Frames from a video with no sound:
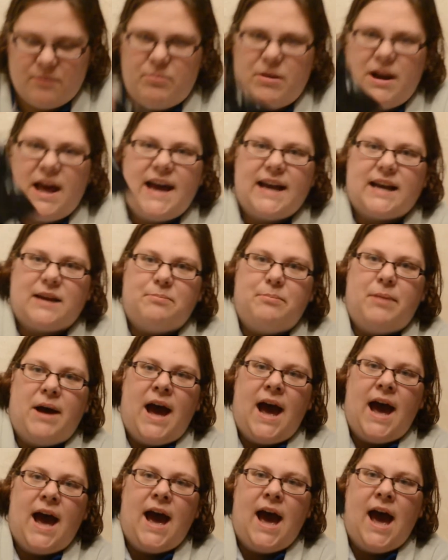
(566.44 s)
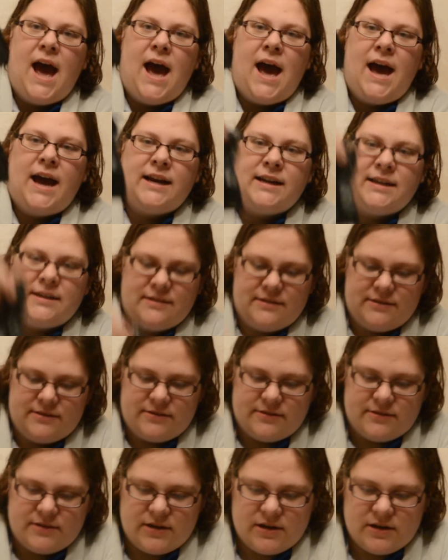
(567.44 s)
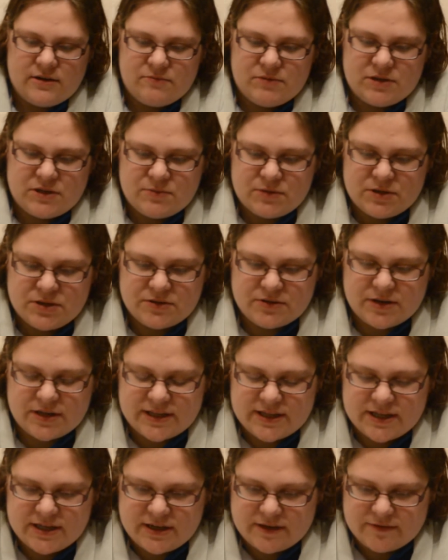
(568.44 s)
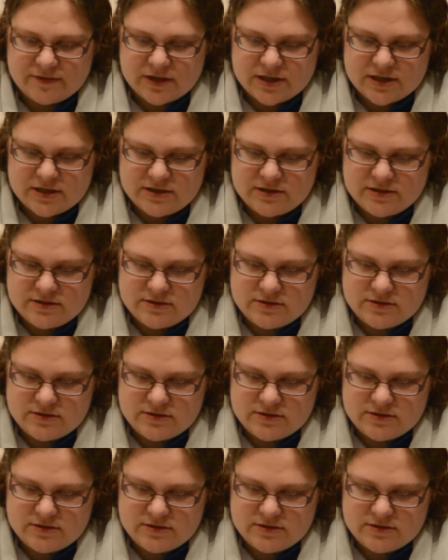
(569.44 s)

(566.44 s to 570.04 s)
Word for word: Black bag. Which one do I think I've got?